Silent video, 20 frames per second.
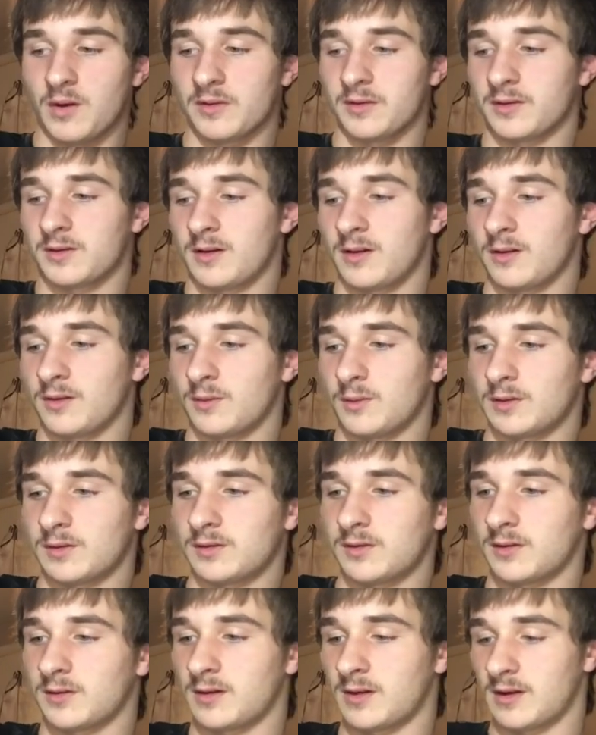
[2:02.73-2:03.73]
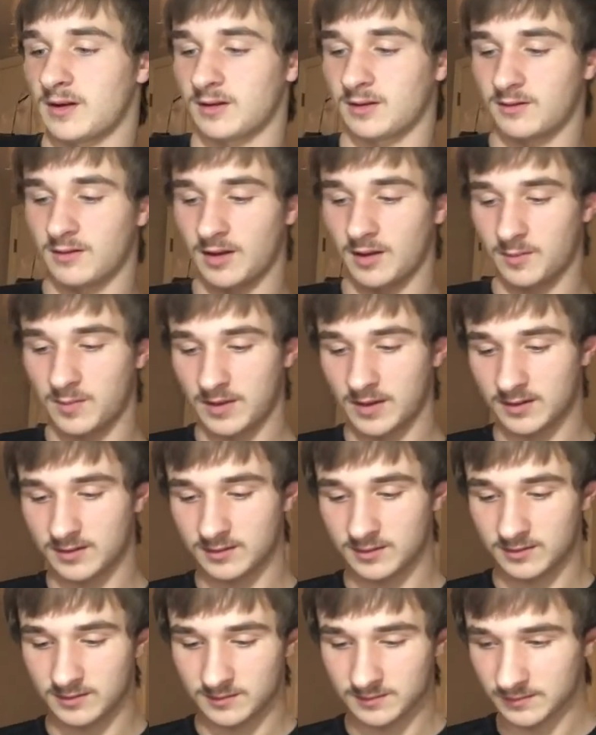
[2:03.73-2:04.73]
other color with their
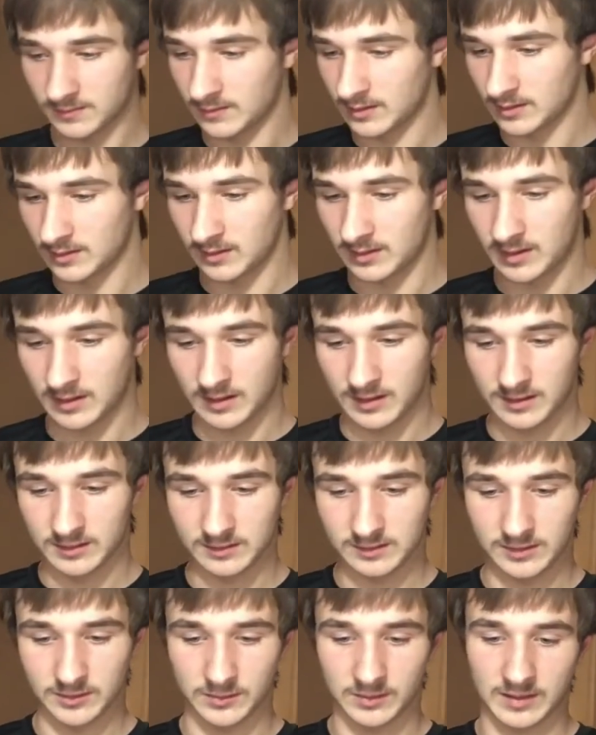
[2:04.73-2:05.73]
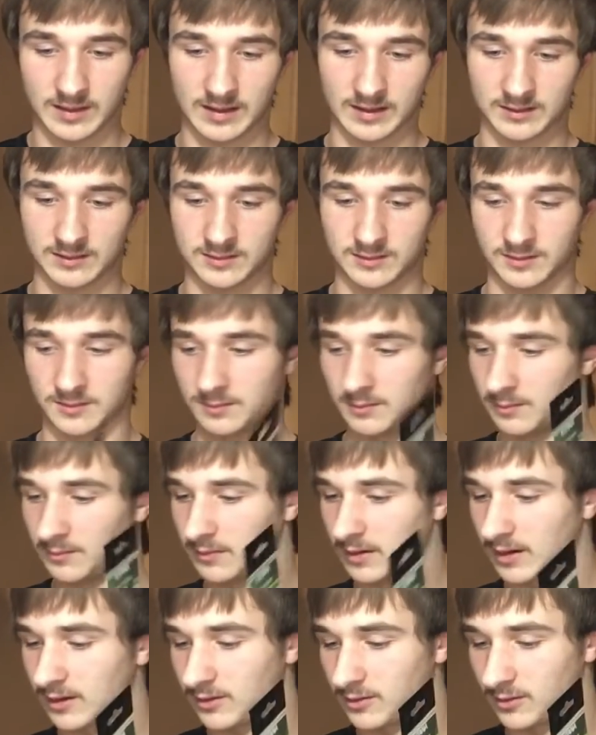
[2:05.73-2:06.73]
crankbaits. See, we got some
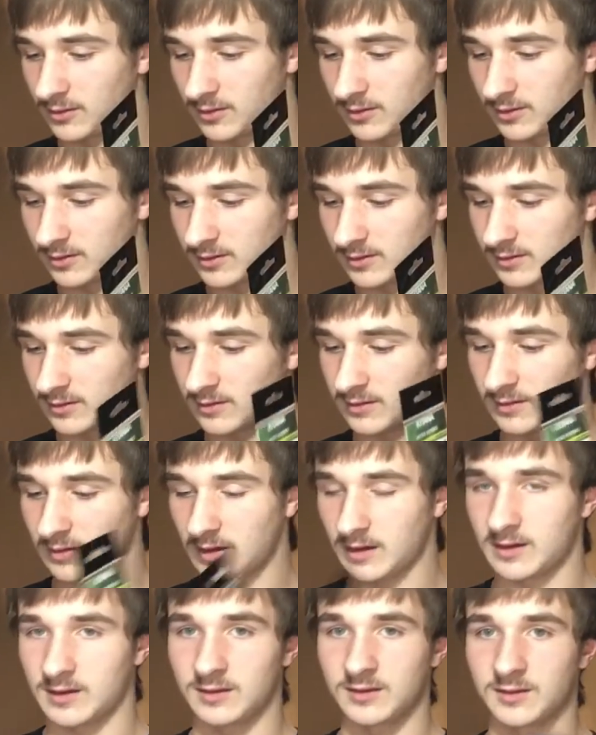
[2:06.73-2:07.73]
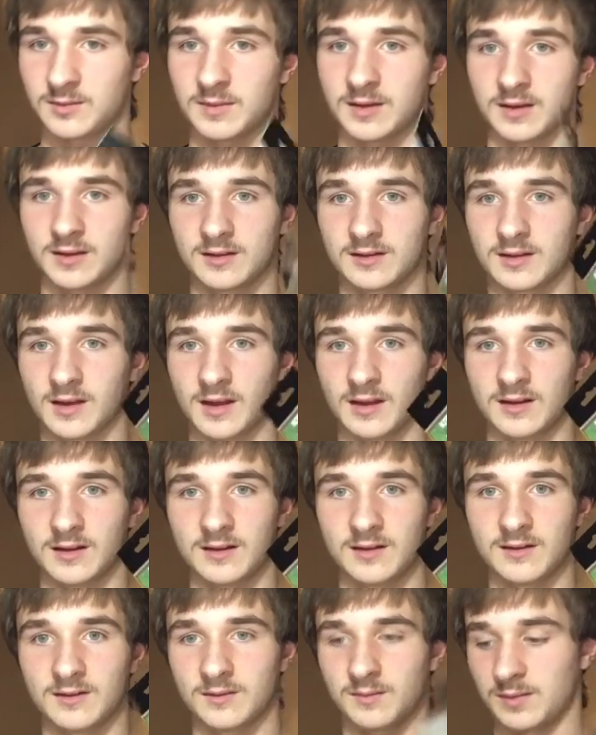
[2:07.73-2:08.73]
Neko hooks. That gets me
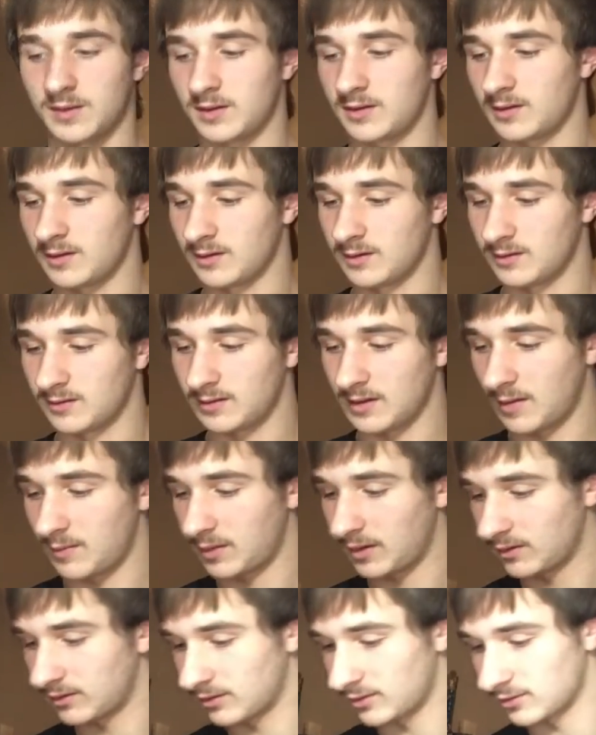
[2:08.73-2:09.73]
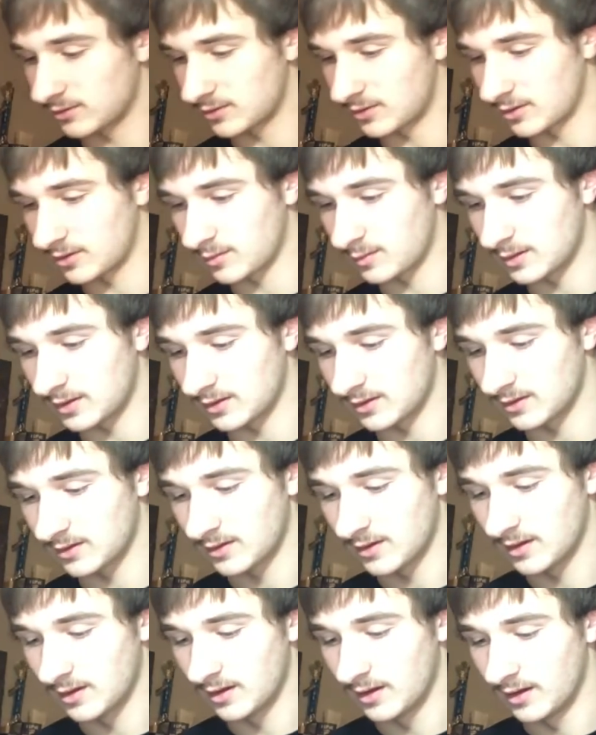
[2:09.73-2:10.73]
excited because that means there's going to be
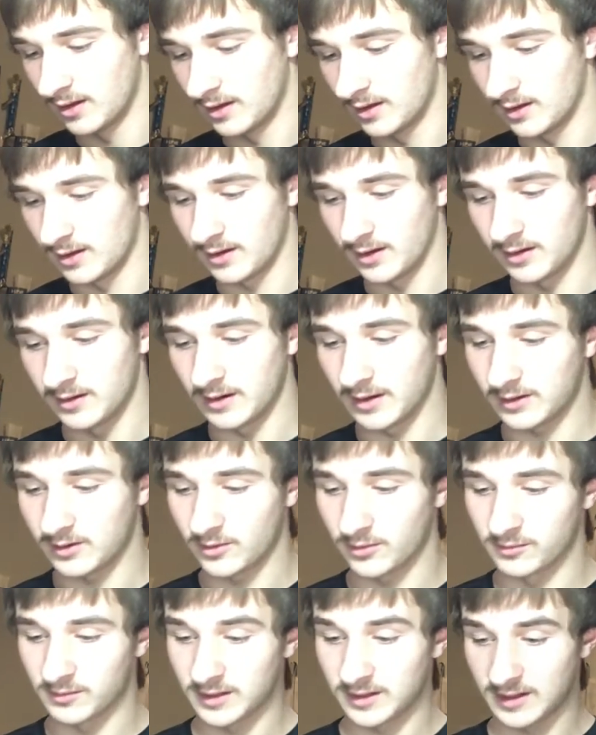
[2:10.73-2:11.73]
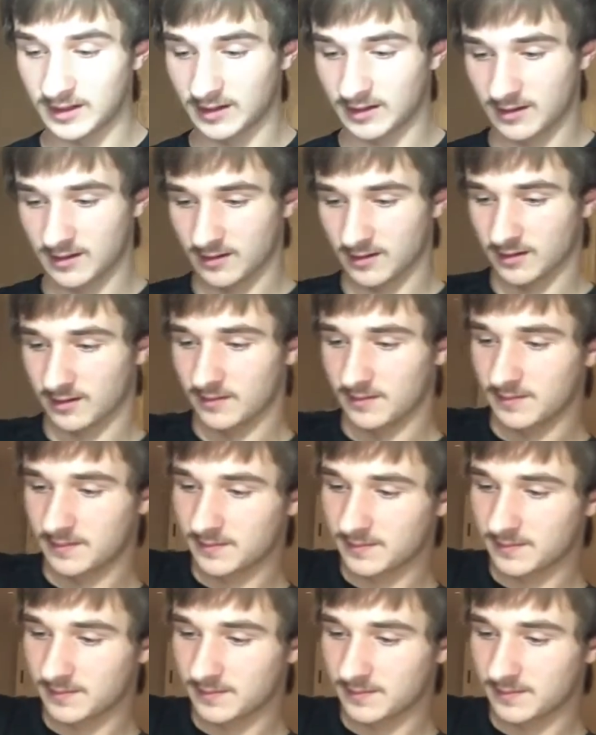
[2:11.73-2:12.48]
Neko rig in here.